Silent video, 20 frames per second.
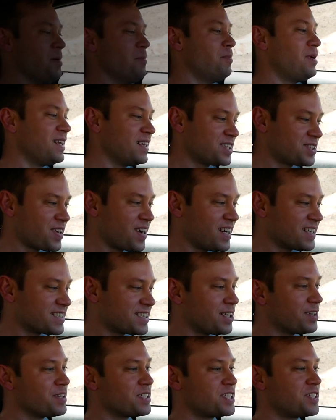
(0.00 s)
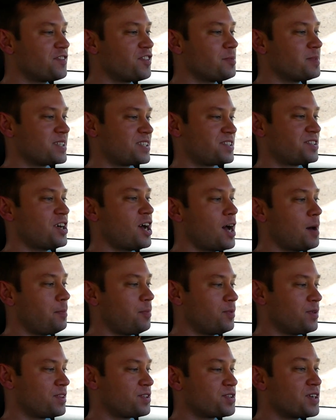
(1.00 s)
But let's try an acceleration from a stop
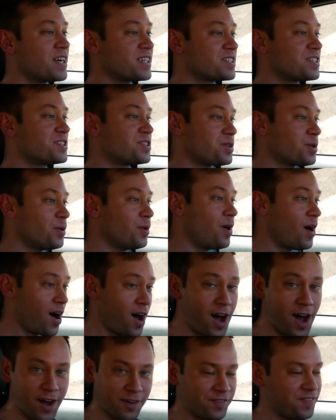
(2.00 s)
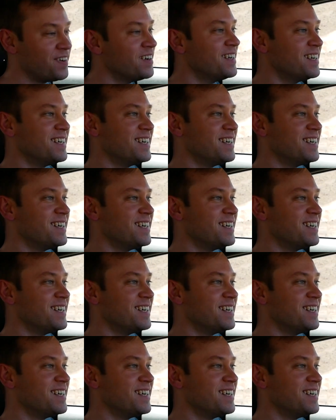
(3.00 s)
with traction control off.